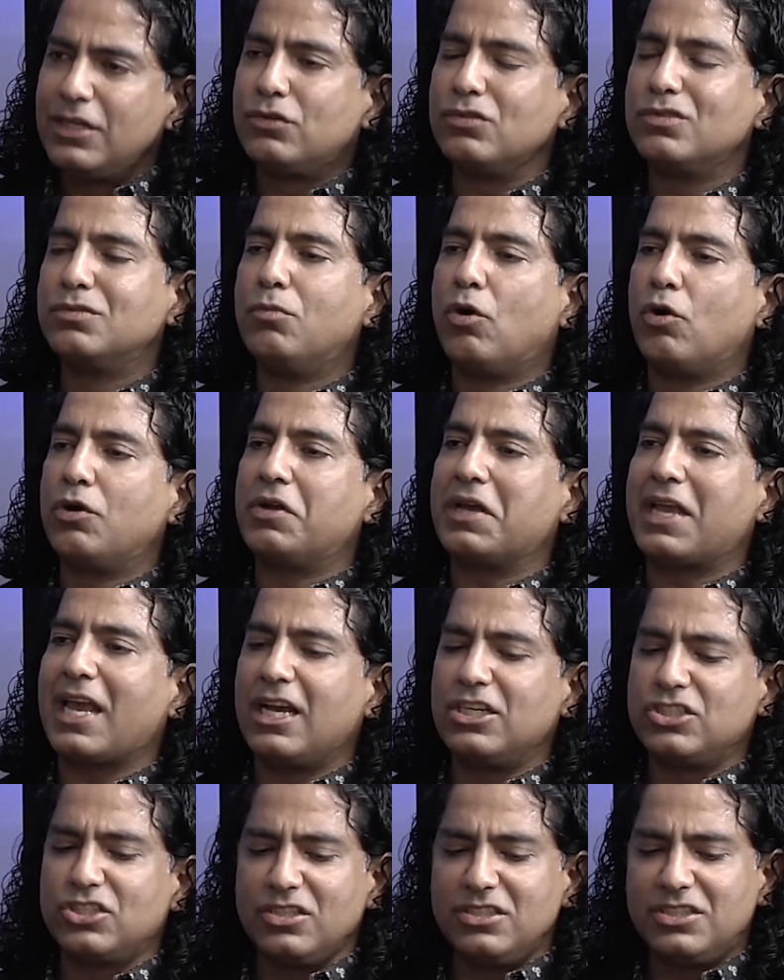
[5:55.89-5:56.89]
It was more into
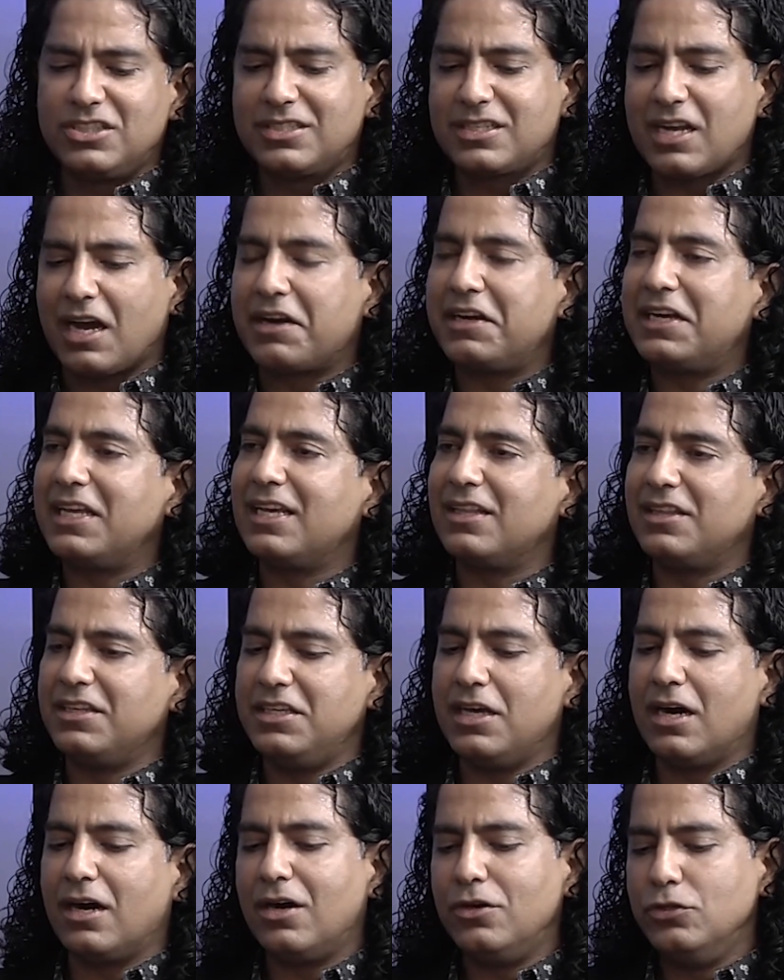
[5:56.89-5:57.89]
casuals, targeting at
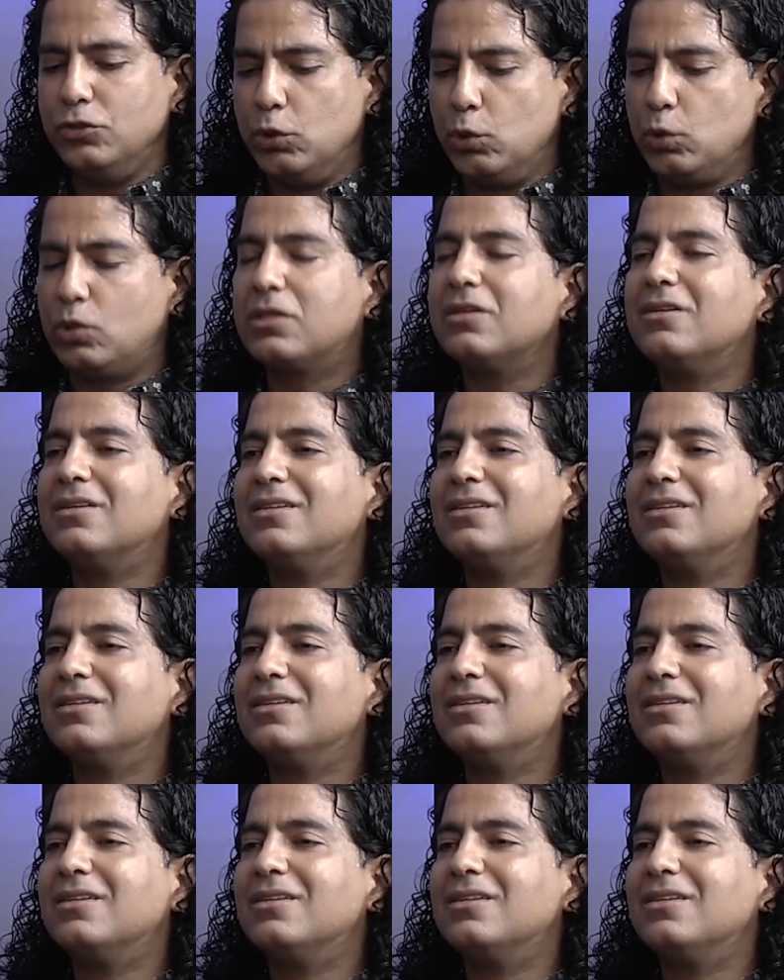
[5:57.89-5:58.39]
the youth.